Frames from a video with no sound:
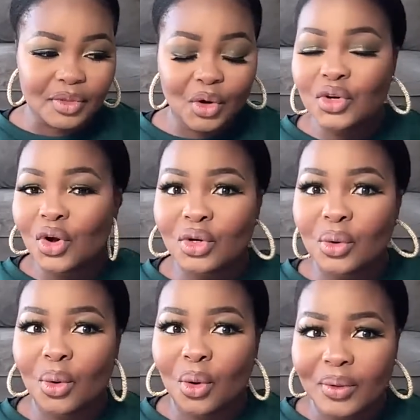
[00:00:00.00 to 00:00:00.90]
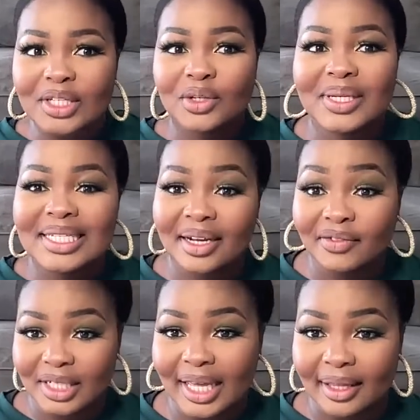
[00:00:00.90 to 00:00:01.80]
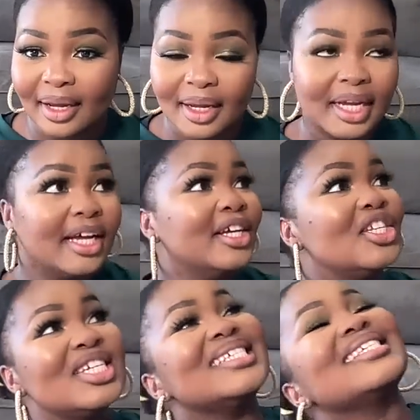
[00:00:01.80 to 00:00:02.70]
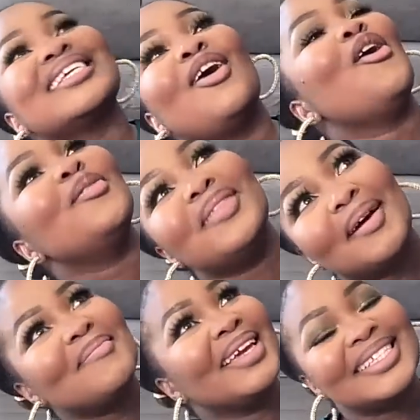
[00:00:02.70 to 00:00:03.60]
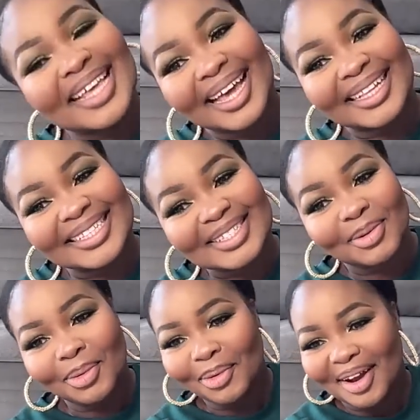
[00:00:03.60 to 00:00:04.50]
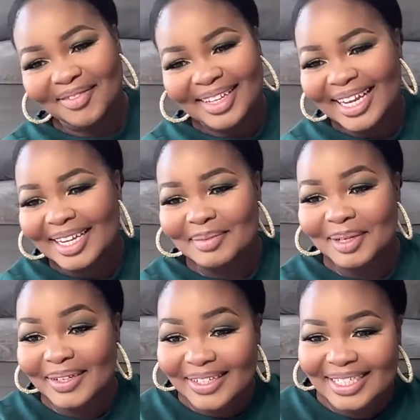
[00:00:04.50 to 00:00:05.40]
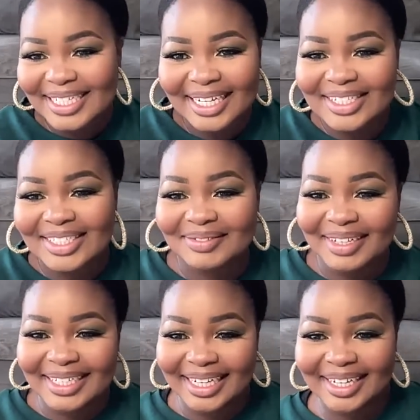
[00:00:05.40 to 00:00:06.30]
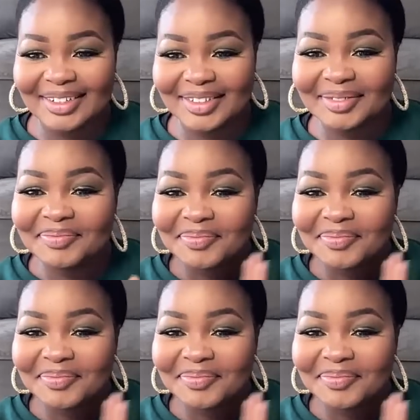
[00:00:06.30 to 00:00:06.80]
or not always doing stuff together. Jesus, I hope that makes sense. Ooh, I feel like I'm going on a tangent right now.